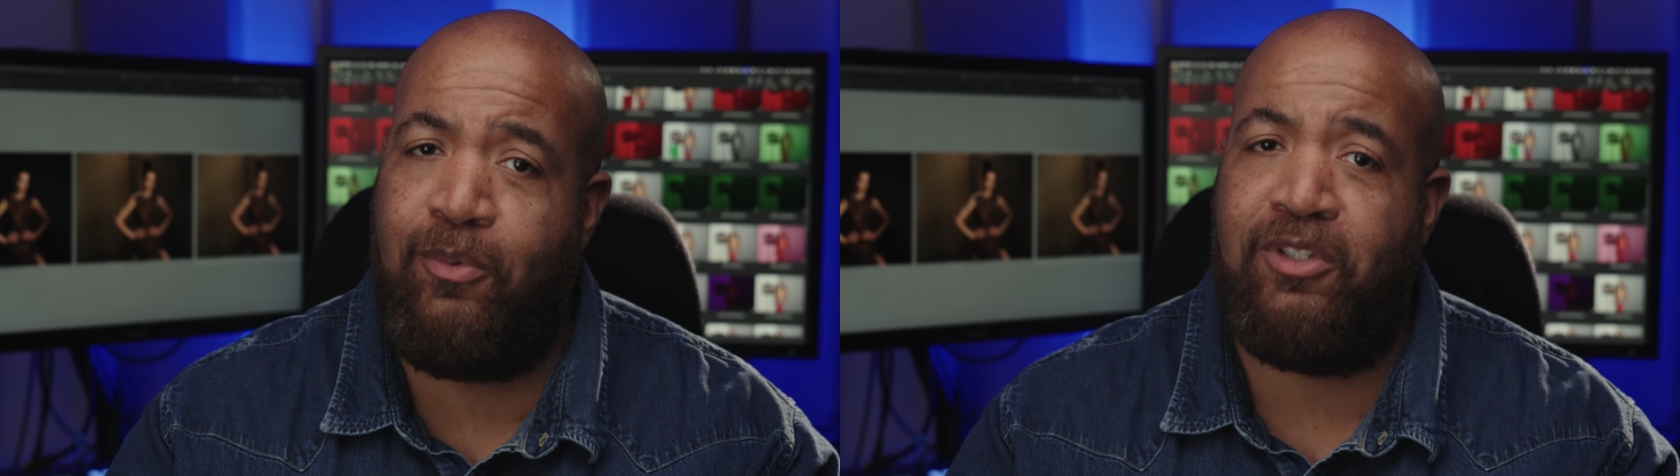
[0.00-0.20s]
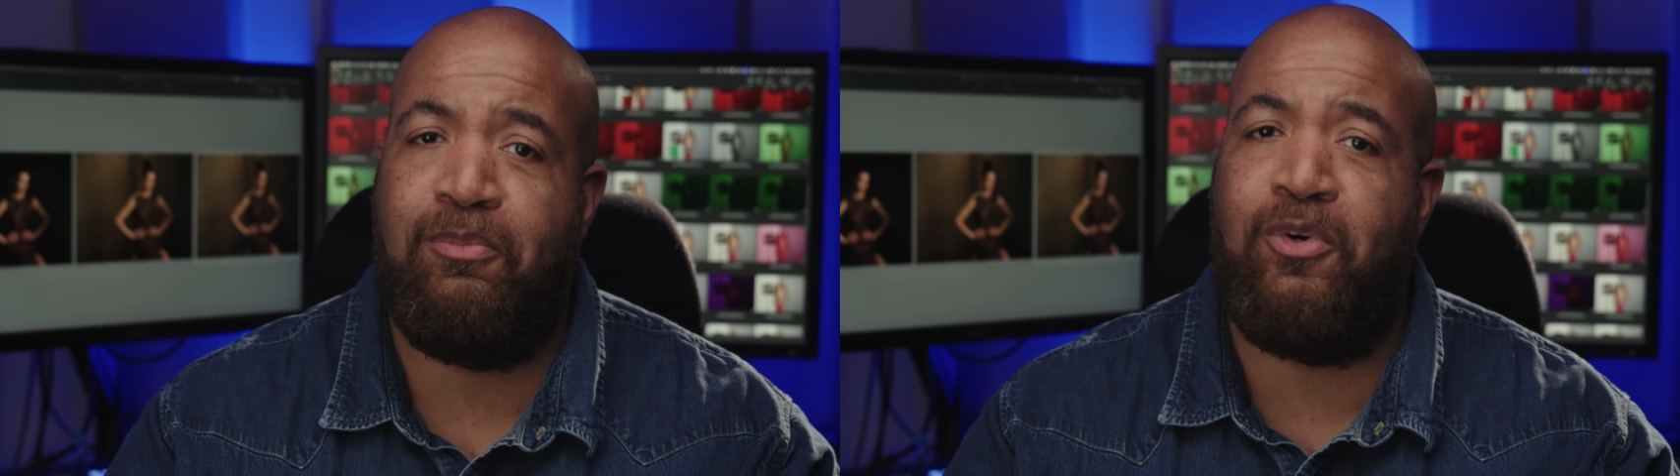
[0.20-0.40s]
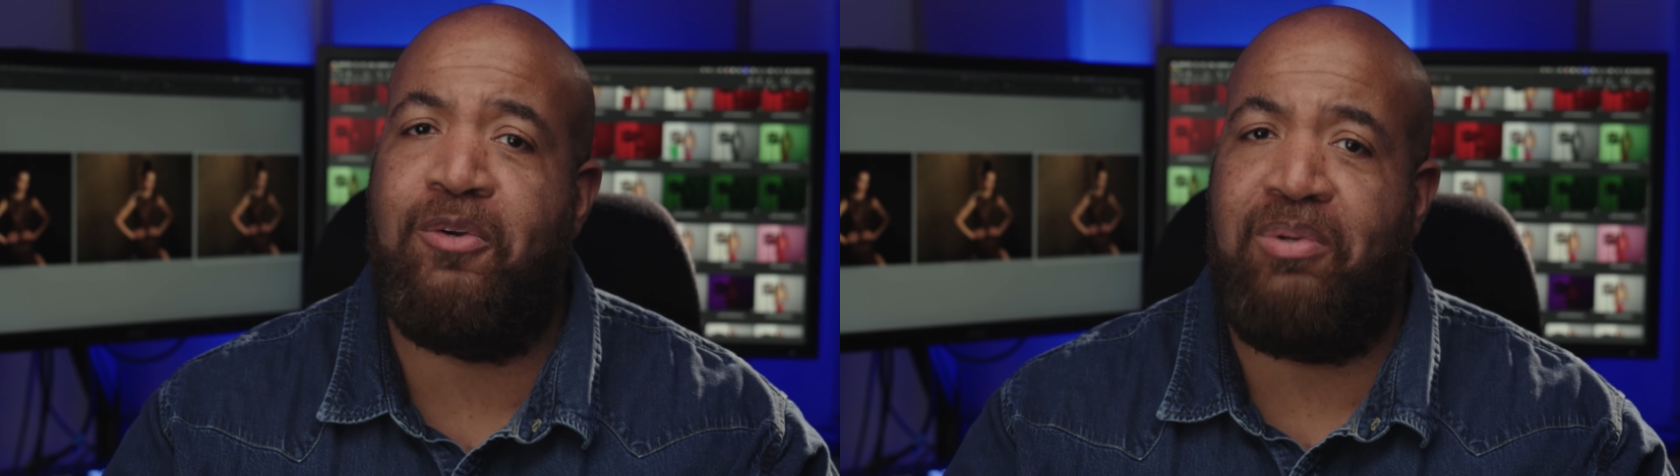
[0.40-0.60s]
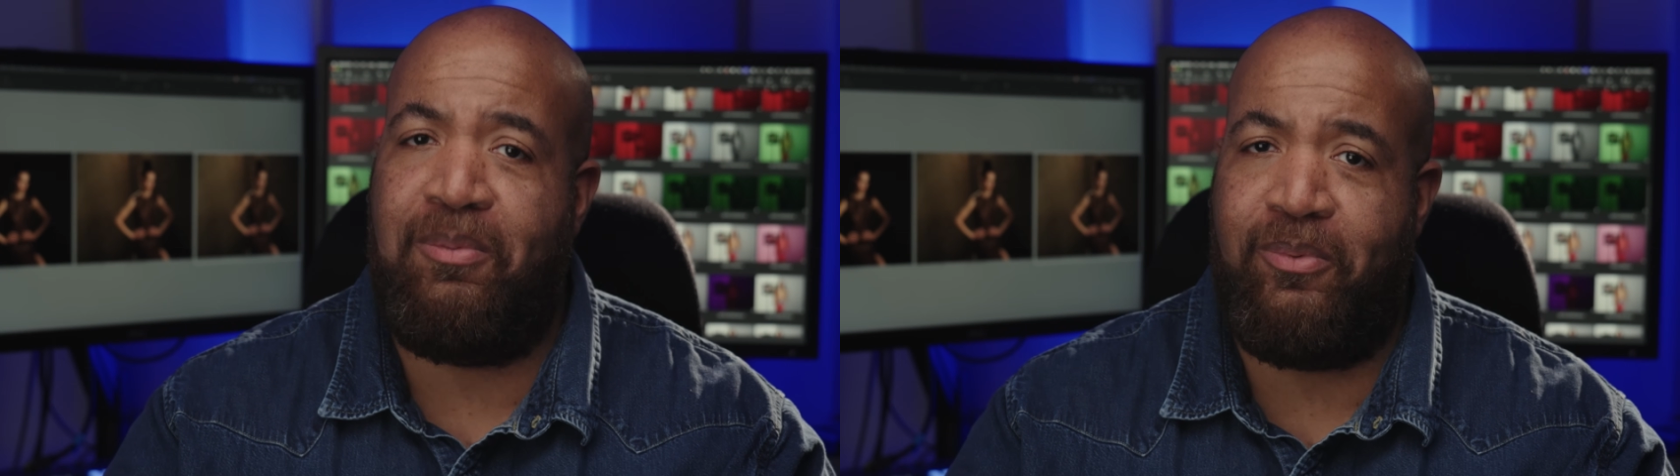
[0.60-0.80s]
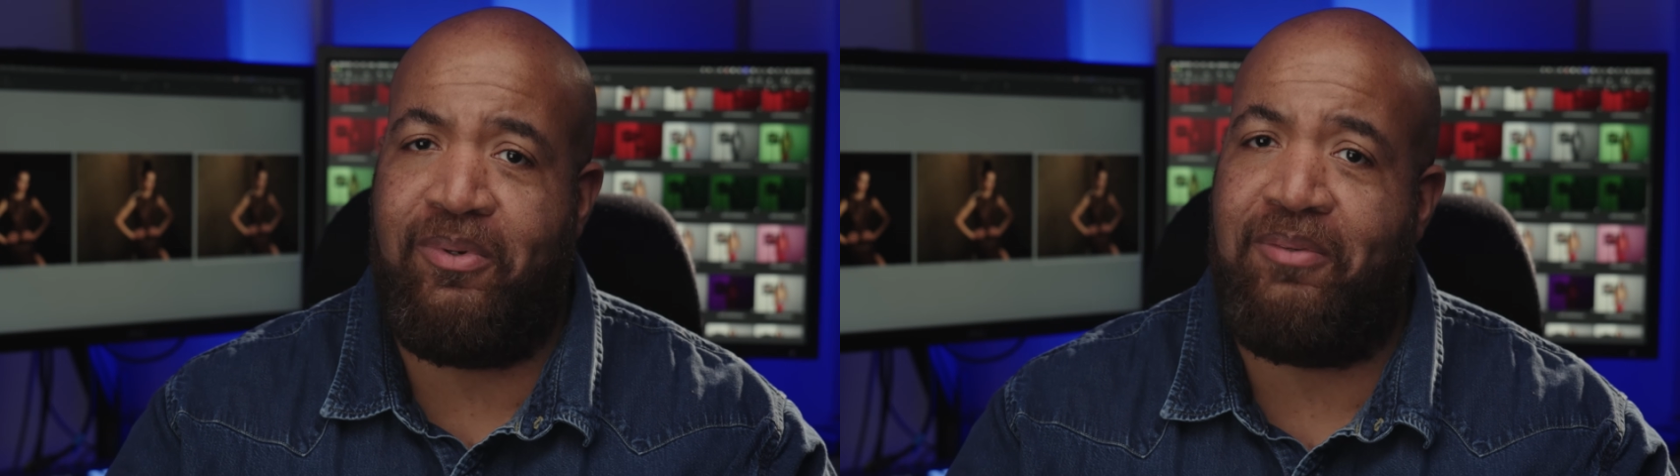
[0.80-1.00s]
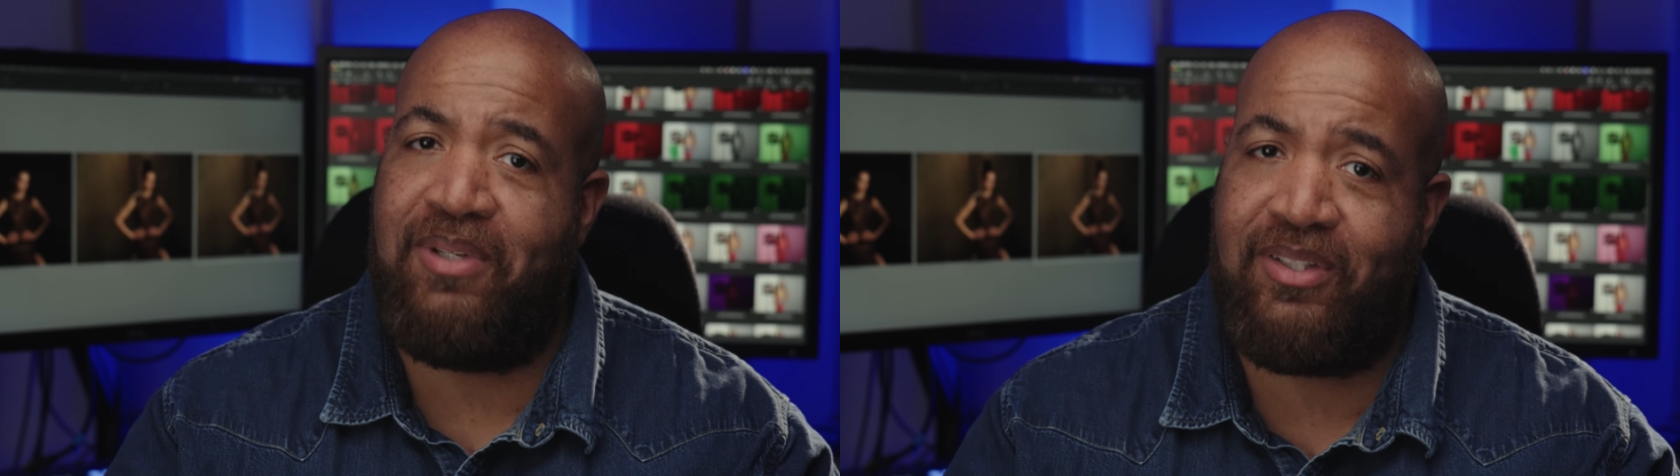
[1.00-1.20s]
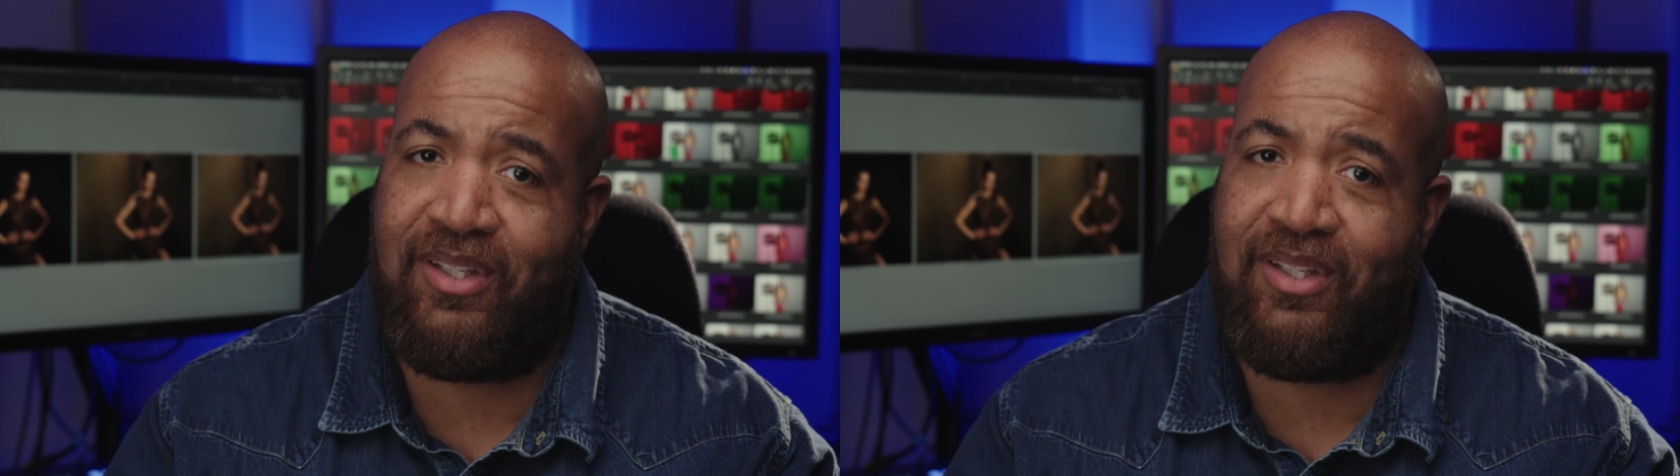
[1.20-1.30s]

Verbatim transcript: I wish more people would admit